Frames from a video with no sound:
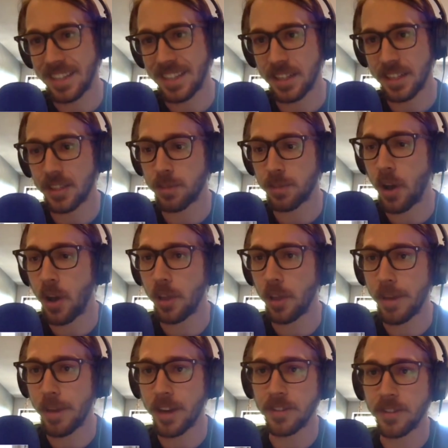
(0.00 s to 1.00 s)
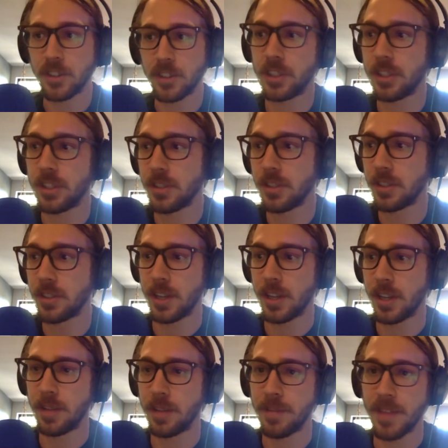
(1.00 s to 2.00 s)
a small amount of engineers,
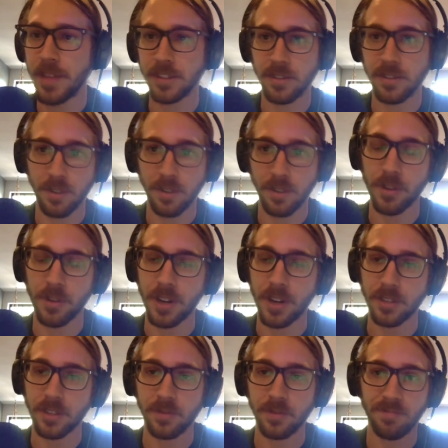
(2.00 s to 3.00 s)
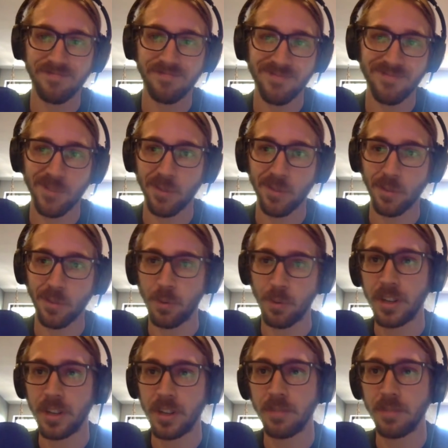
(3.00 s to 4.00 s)
and that over the next
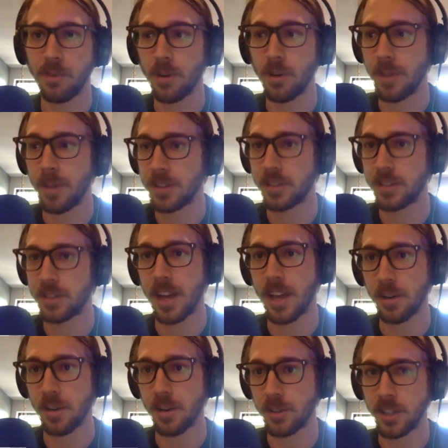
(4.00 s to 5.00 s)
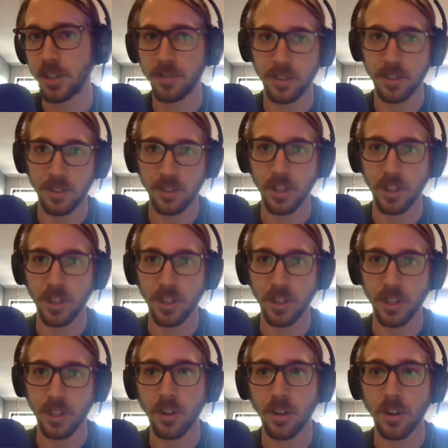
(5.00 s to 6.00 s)
3-4 months, that'll shift into
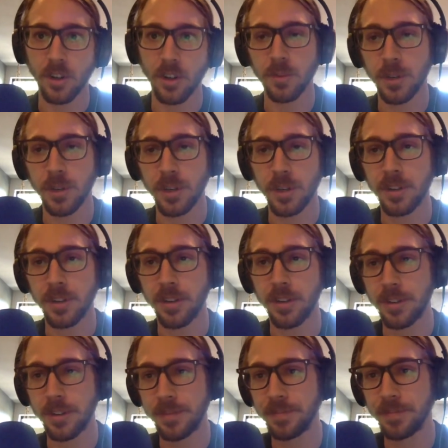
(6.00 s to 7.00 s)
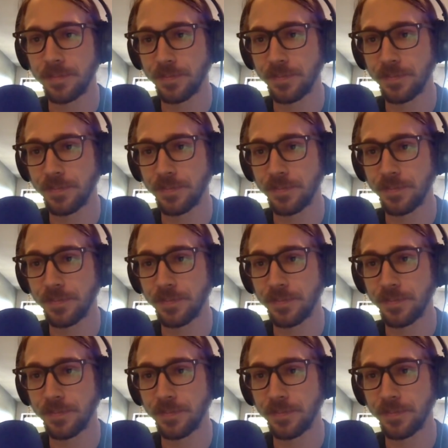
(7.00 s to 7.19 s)
like large teams working on it.